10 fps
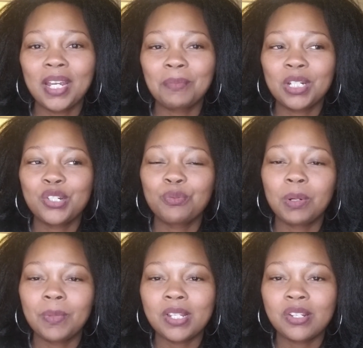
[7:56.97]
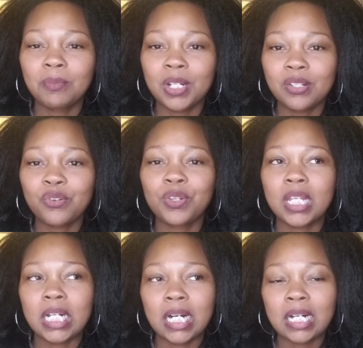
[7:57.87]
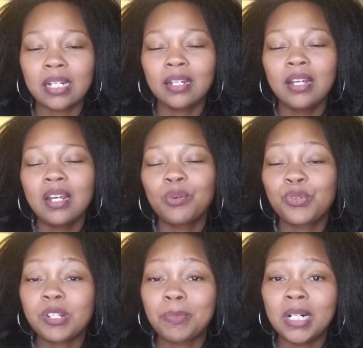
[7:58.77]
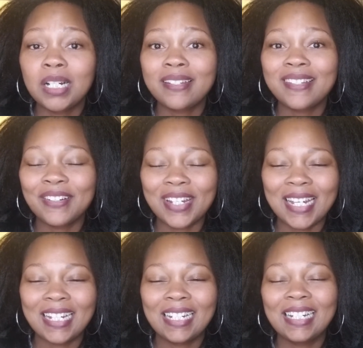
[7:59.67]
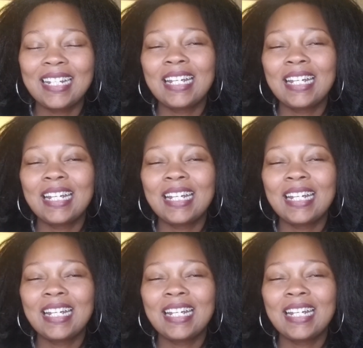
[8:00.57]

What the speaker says: I'm going to do my best to make sure that I respond, okay?